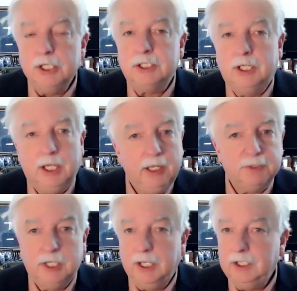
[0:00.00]
just
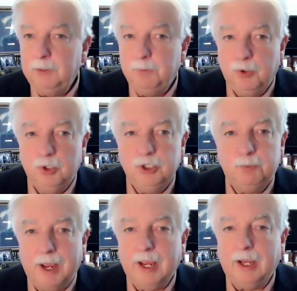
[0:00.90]
keeps getting
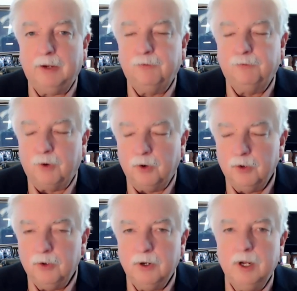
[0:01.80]
pushed back
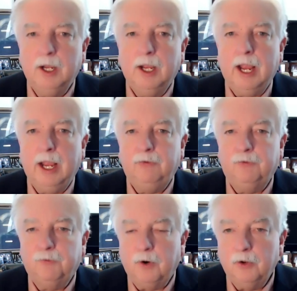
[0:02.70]
further
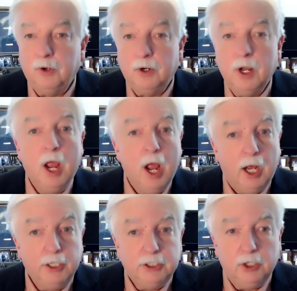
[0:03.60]
and further
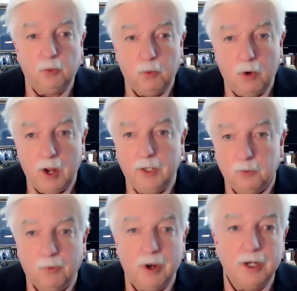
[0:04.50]
until
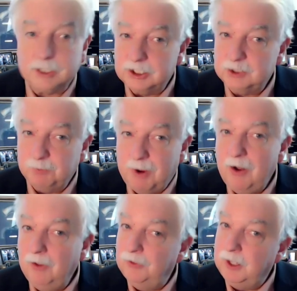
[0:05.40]
what was a
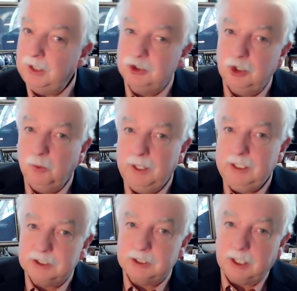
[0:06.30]
small thing 2
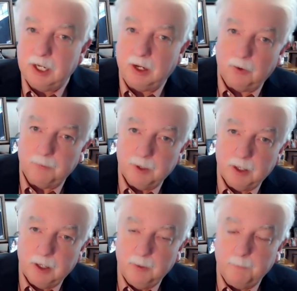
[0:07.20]
weeks ago
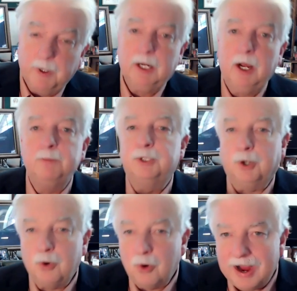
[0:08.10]
becomes
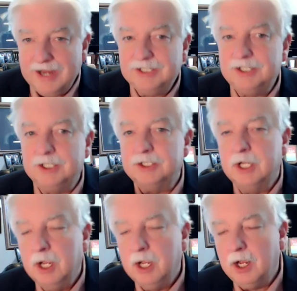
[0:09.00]
the
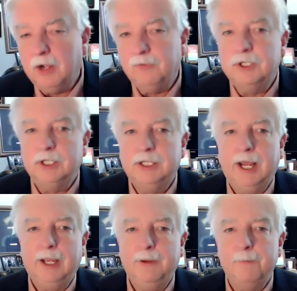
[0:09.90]
crisis of
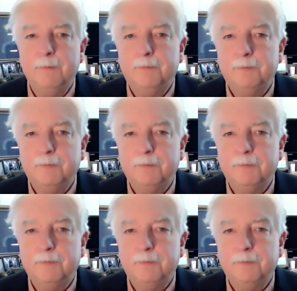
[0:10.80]
today.